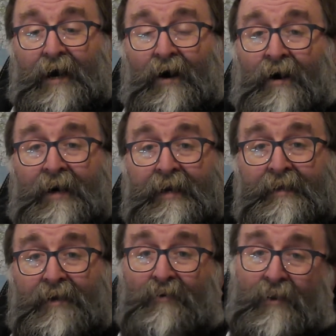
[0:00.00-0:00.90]
I
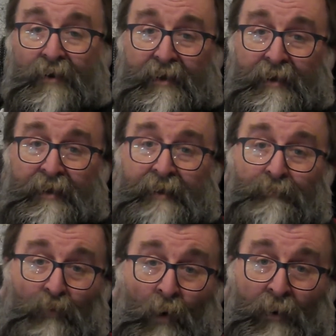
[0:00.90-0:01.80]
don't like any
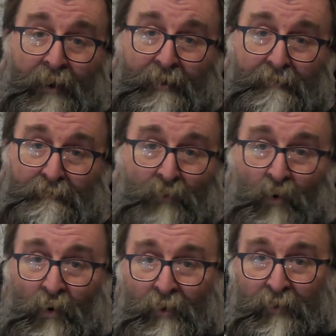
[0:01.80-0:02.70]
one
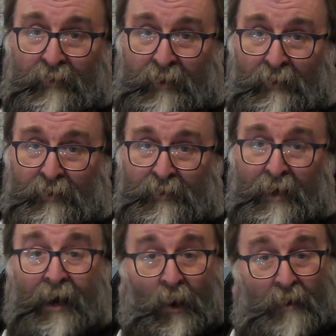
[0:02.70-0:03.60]
more than the others.
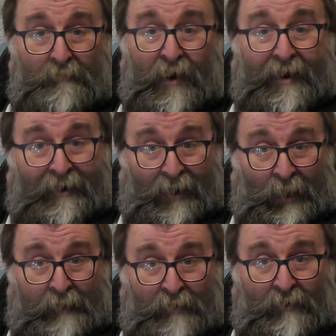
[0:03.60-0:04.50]
I like my
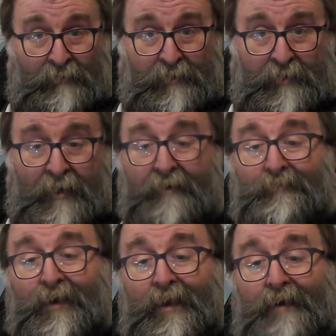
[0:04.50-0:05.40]
Islay malts,
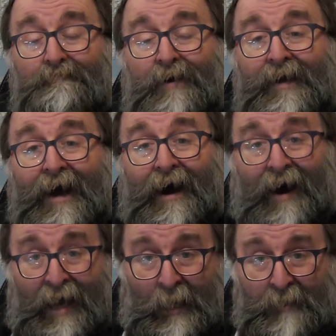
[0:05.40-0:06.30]
but I like my
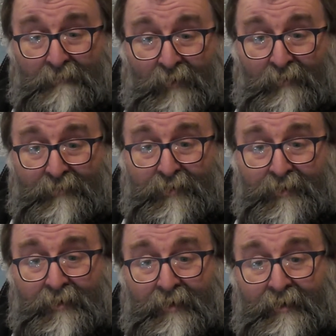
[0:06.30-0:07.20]
Island
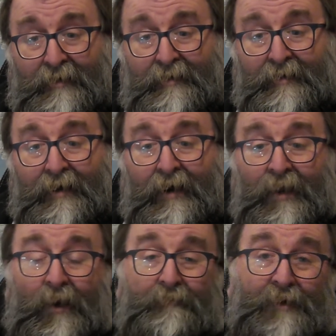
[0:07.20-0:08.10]
malts. I
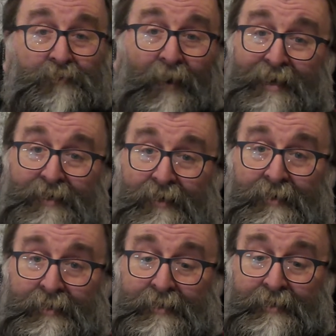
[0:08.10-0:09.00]
like my
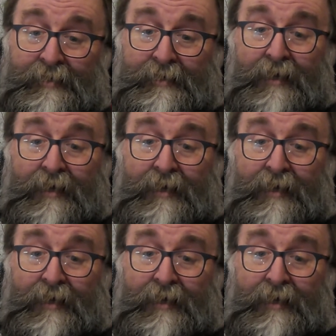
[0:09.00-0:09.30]
Speysides.